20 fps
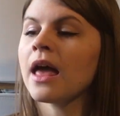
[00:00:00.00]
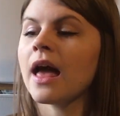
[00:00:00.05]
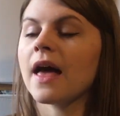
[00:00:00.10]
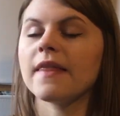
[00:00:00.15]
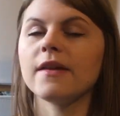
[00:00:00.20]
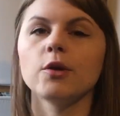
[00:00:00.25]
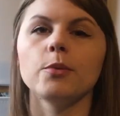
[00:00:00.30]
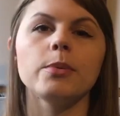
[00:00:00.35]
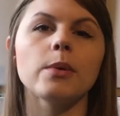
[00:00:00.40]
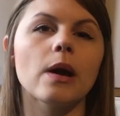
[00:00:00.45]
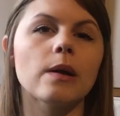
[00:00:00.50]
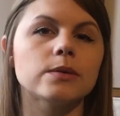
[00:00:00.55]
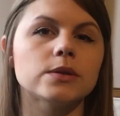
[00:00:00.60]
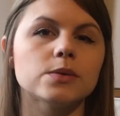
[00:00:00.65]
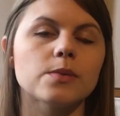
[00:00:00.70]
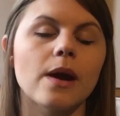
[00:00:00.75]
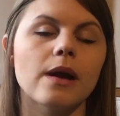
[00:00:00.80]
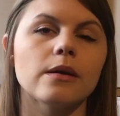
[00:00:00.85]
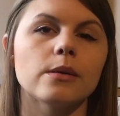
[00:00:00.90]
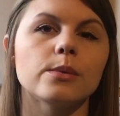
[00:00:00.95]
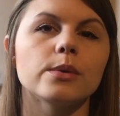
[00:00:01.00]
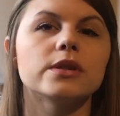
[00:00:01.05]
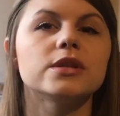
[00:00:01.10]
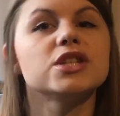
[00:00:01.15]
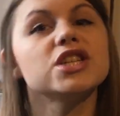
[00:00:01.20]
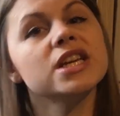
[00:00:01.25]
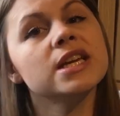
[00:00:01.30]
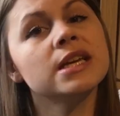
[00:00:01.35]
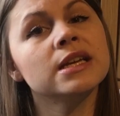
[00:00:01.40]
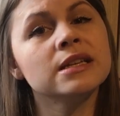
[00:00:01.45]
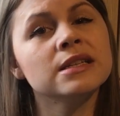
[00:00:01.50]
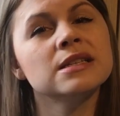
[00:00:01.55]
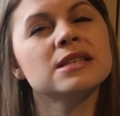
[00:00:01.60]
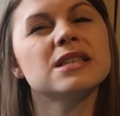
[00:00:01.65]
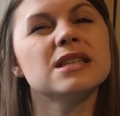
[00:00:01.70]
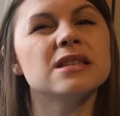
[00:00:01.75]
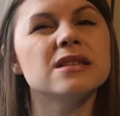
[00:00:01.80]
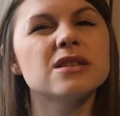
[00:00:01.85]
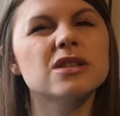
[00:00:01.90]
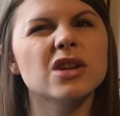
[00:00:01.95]
and then I'll be able to wear it with
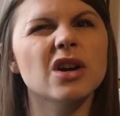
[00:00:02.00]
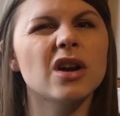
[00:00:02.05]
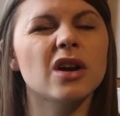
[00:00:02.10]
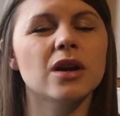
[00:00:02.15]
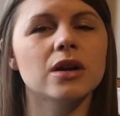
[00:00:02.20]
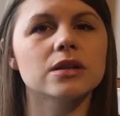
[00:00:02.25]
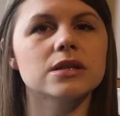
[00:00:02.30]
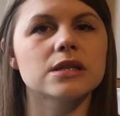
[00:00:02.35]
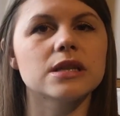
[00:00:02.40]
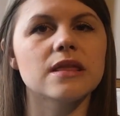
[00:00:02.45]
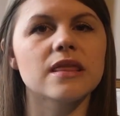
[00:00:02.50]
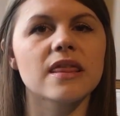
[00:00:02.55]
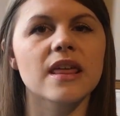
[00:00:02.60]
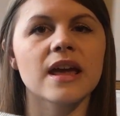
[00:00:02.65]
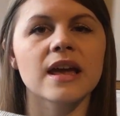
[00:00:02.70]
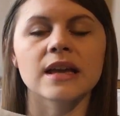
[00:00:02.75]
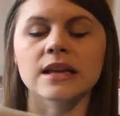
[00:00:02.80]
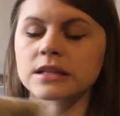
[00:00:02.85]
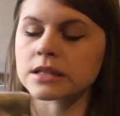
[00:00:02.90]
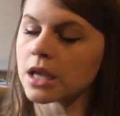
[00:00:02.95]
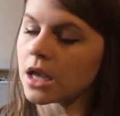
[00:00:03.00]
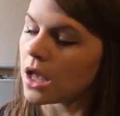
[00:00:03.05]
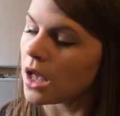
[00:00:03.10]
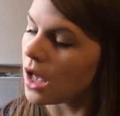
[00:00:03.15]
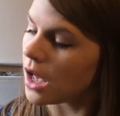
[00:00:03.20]
jeans and skirts and things